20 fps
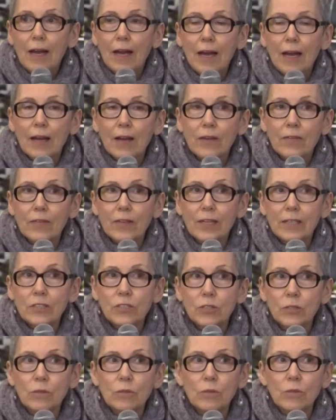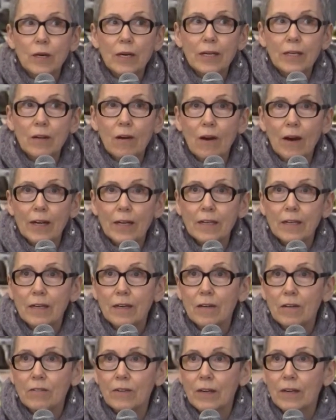and they do an audit
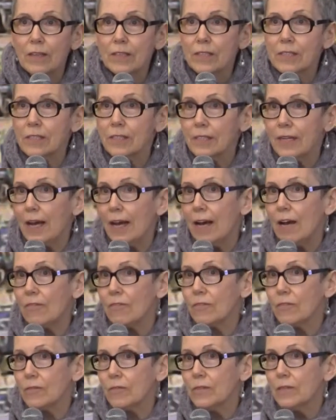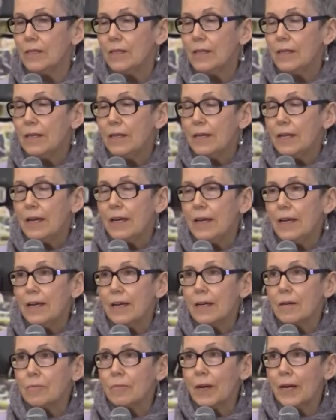of our staff
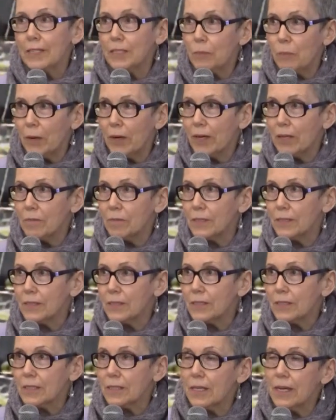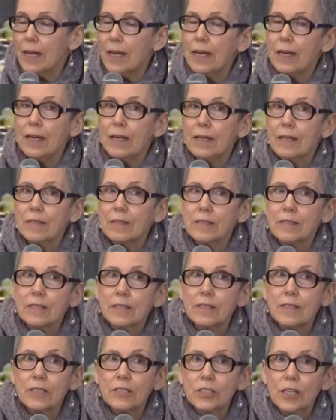and by department, and
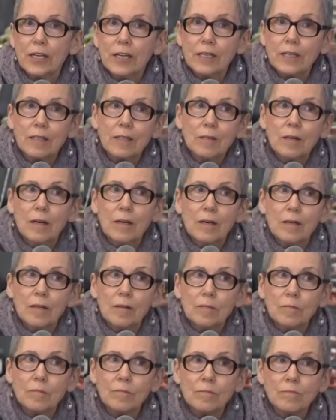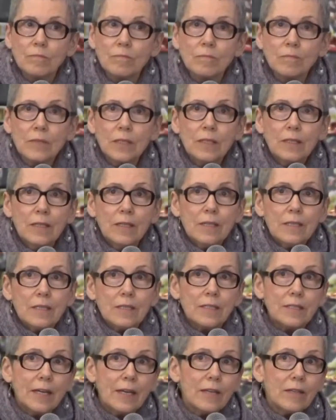they check um,
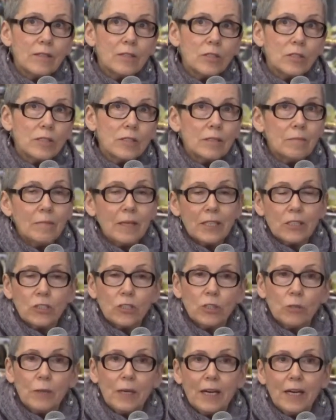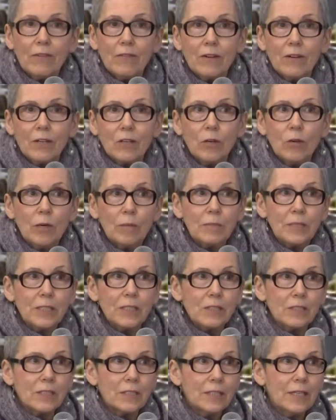sales, make sure we have our co-op
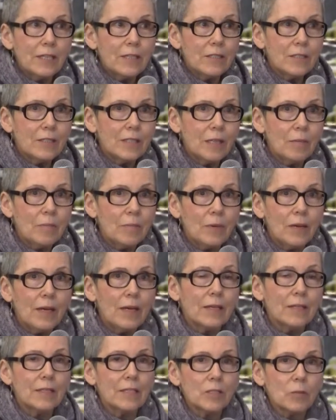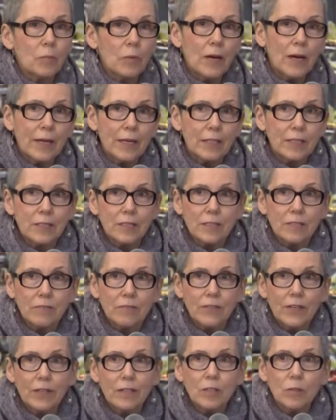deal sales up and that the product is
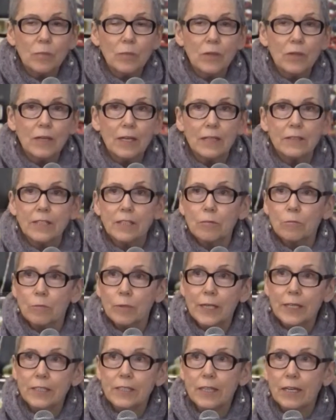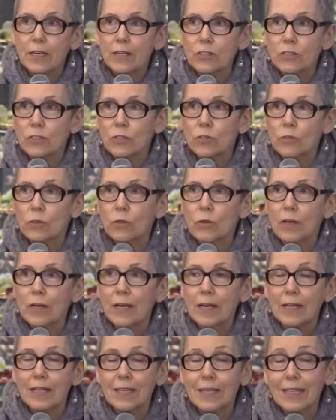available, and they rate our store
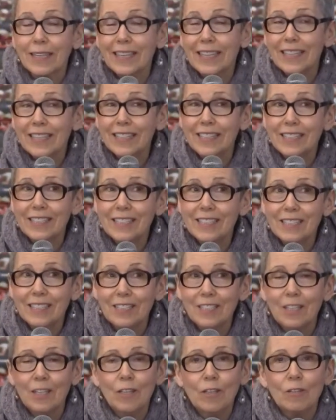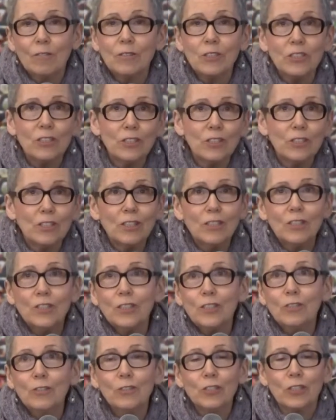on cleanliness, which is
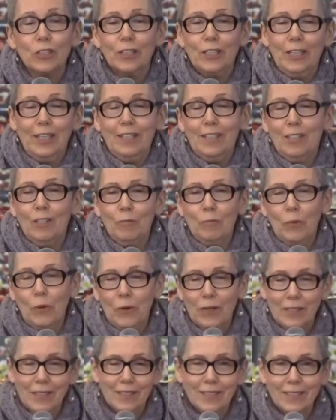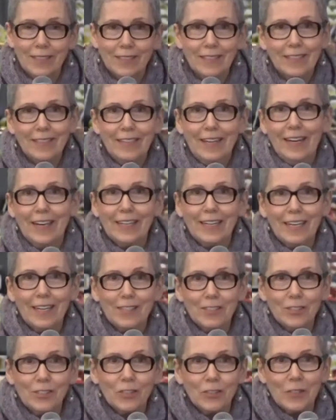hugely important. I
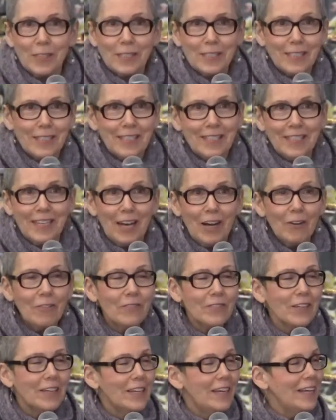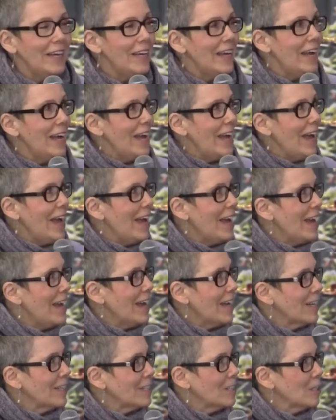can't stress it enough.
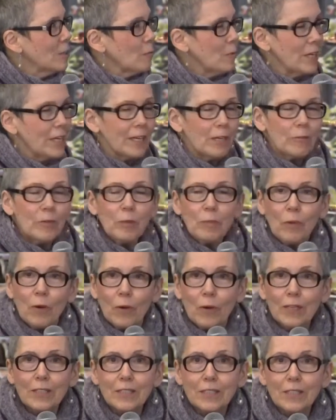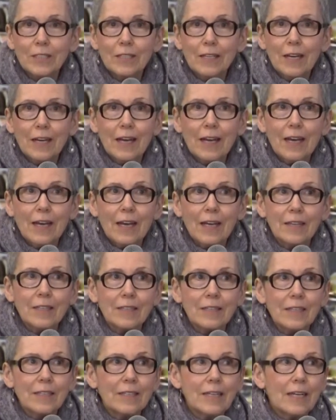And we get a report,
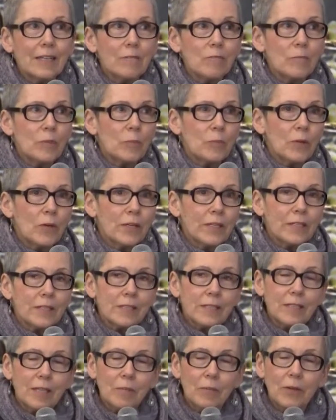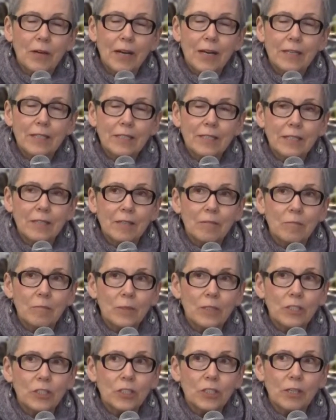and then that report gets summarized, and
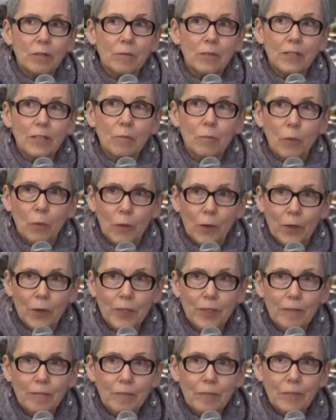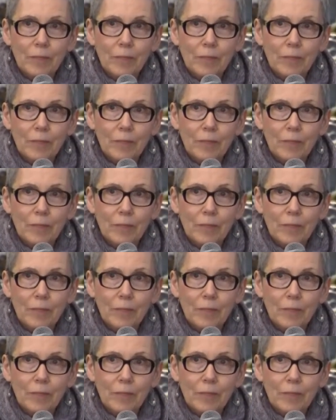we share it with our board.